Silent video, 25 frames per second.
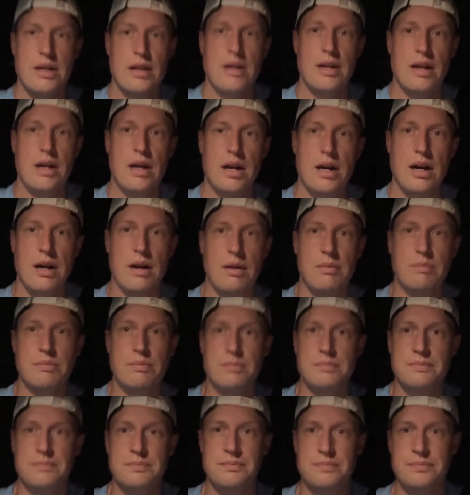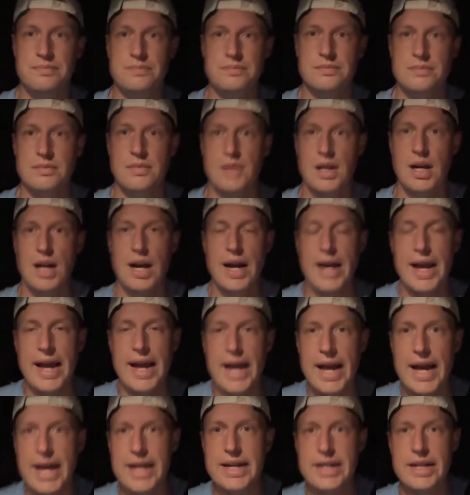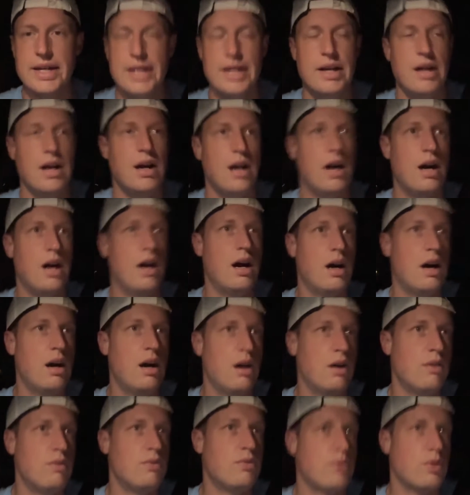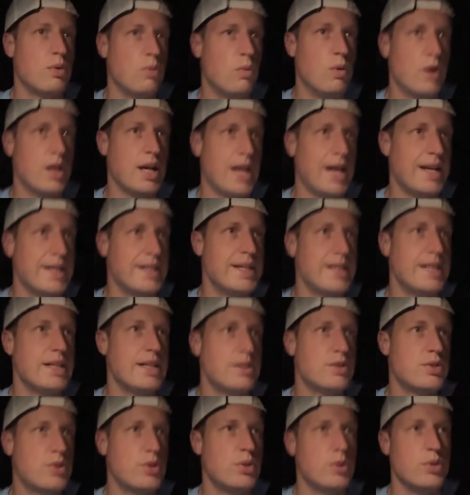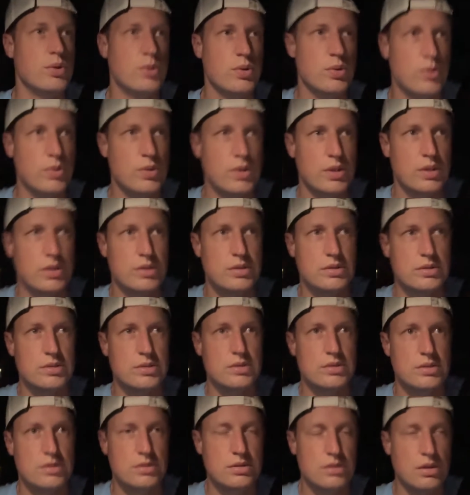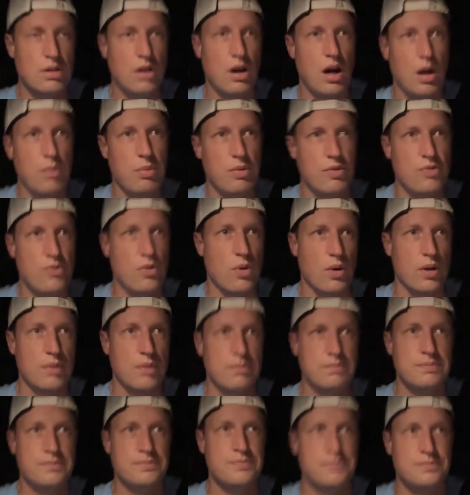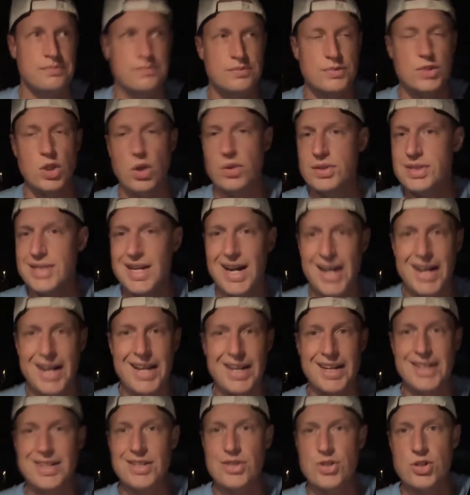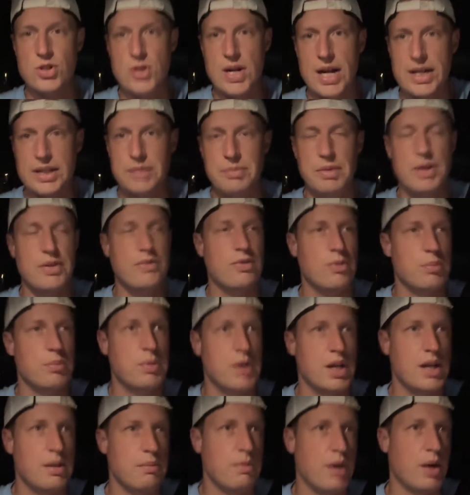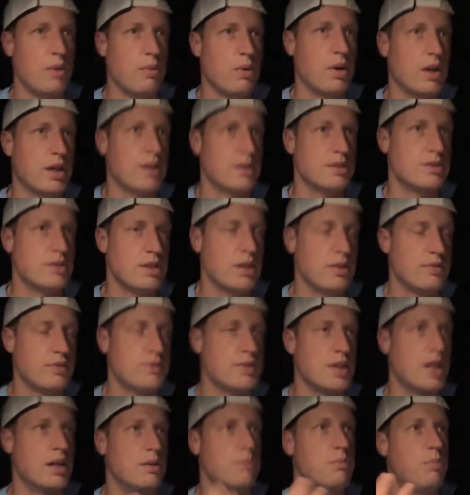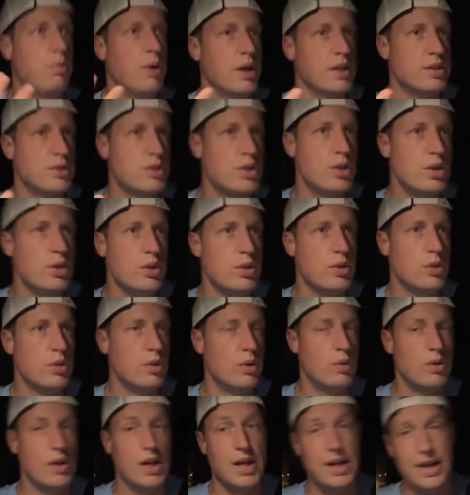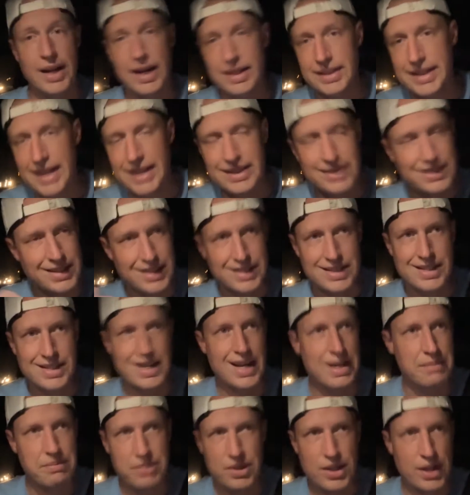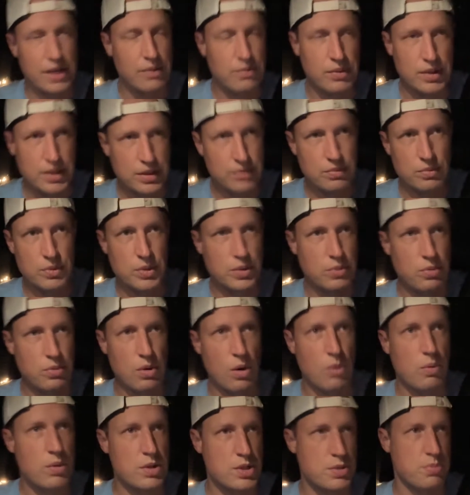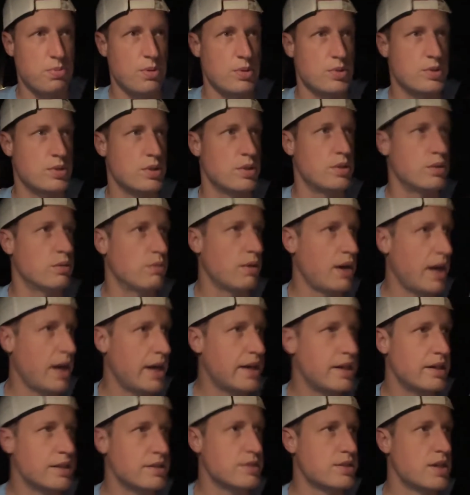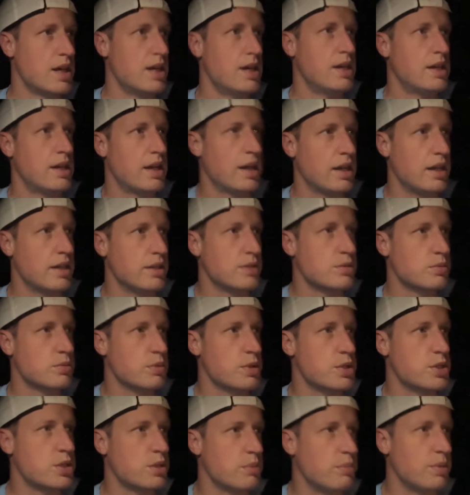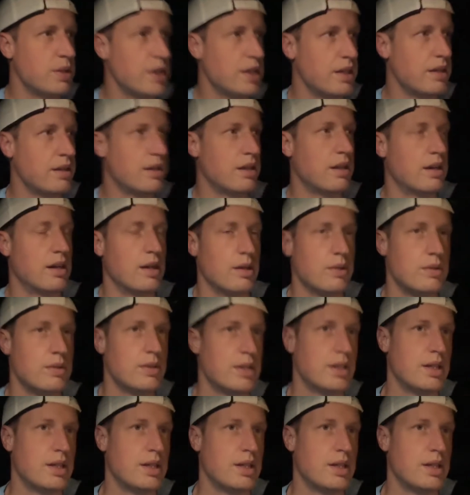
um, ahead of what I need to long before. So it's not going to distract me from getting my work and stuff done. But two, and that's the same thing with with what we're supposed to do, right? Is is we should be, you know,